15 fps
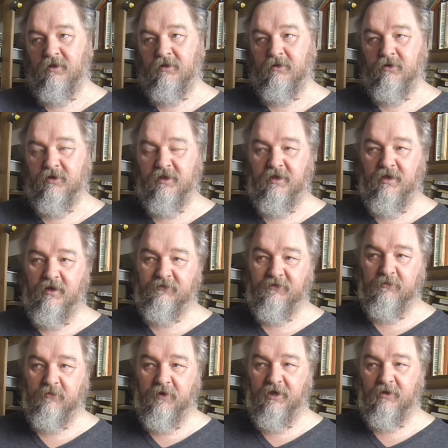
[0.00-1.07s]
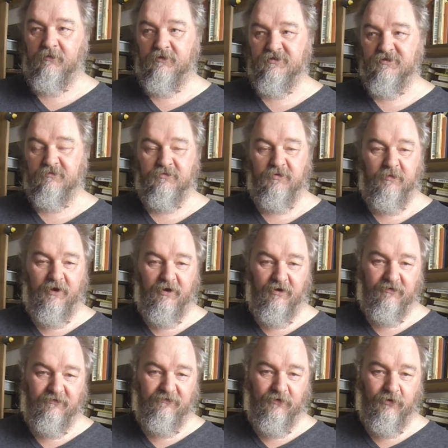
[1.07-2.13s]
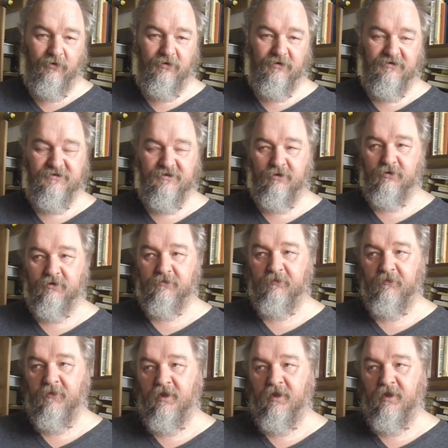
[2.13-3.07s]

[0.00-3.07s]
looking after babies, on preparing food and so on.